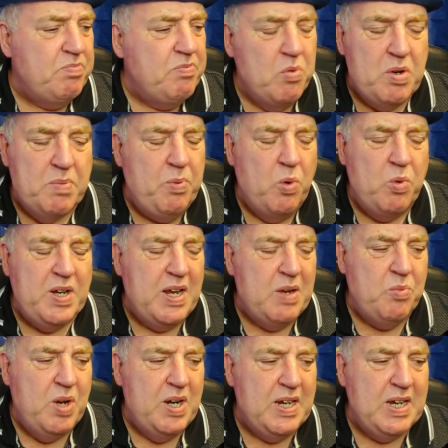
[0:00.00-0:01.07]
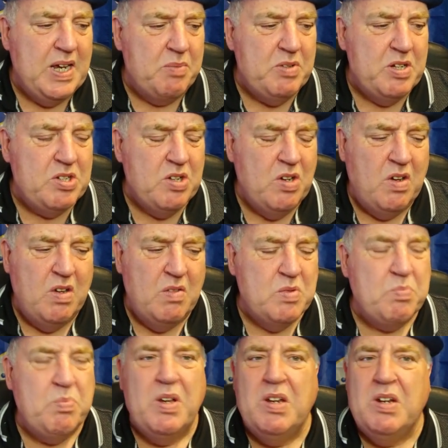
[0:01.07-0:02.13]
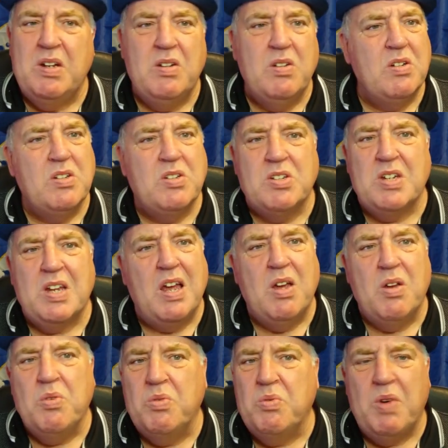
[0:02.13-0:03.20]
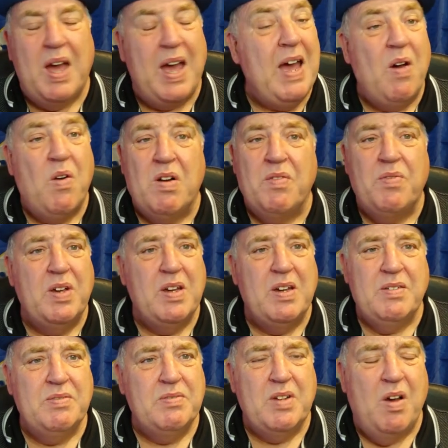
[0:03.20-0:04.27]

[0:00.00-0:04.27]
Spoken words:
brought the ball down well a couple of times, but looked so out of it.